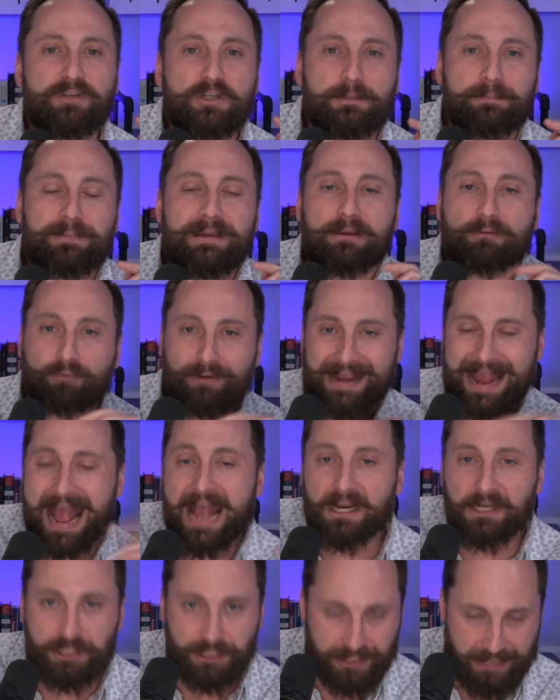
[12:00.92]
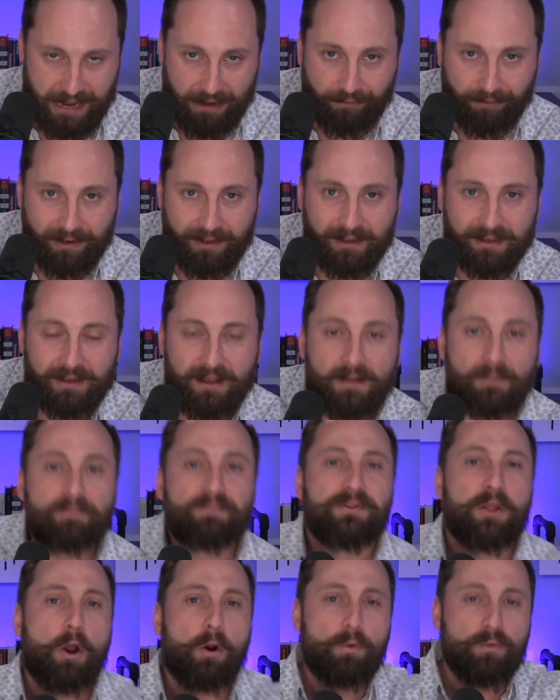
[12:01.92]
of just being reactionary,
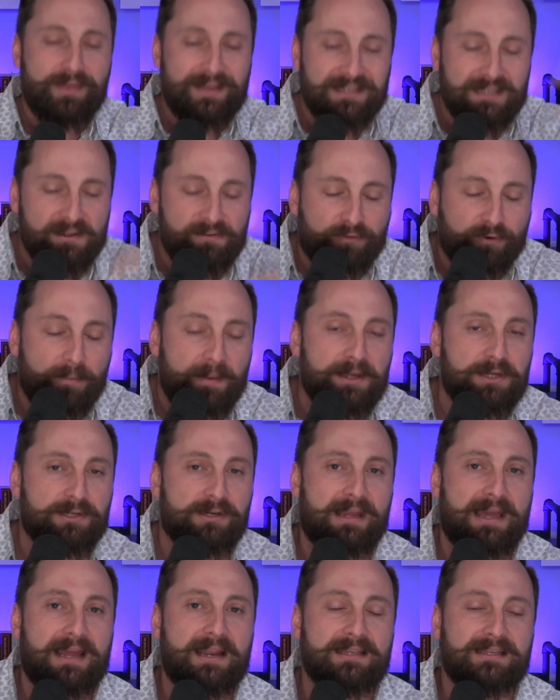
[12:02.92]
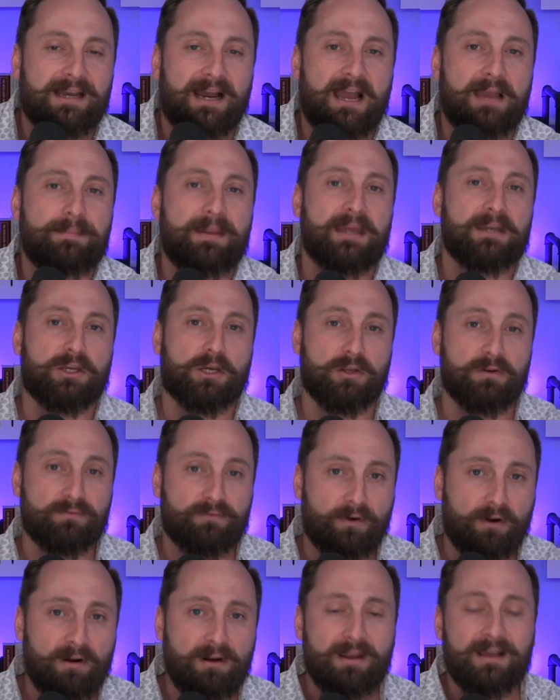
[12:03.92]
know this information ahead of time and
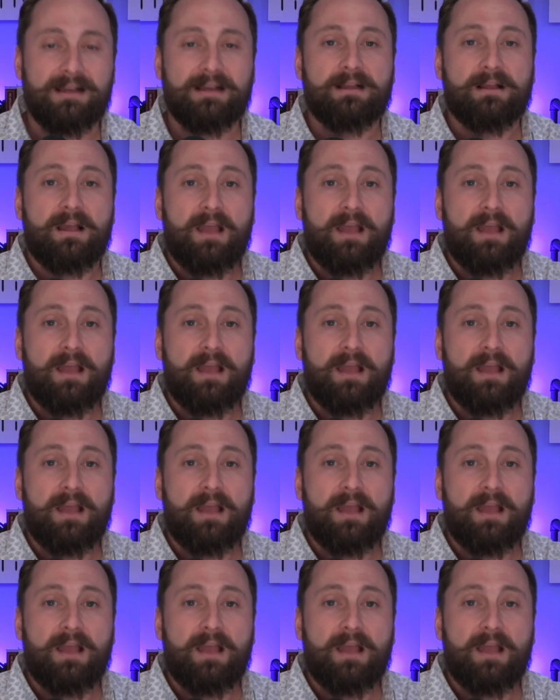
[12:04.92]
convert